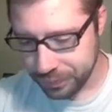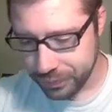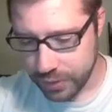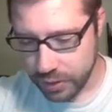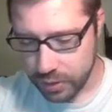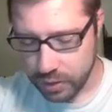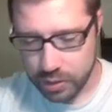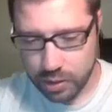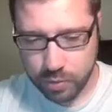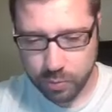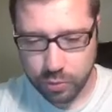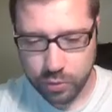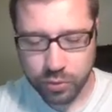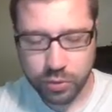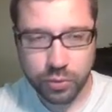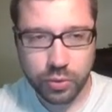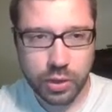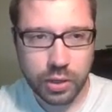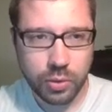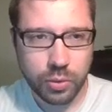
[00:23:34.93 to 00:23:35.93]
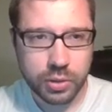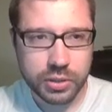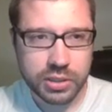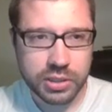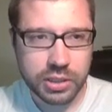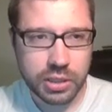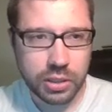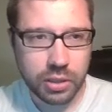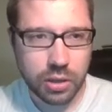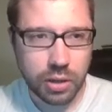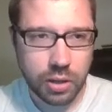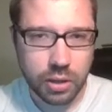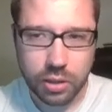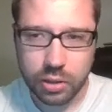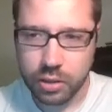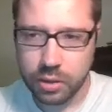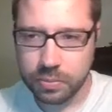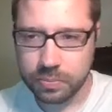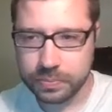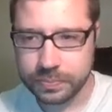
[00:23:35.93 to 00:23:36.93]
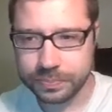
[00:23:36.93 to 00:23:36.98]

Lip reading: And then number 3 was Sincaller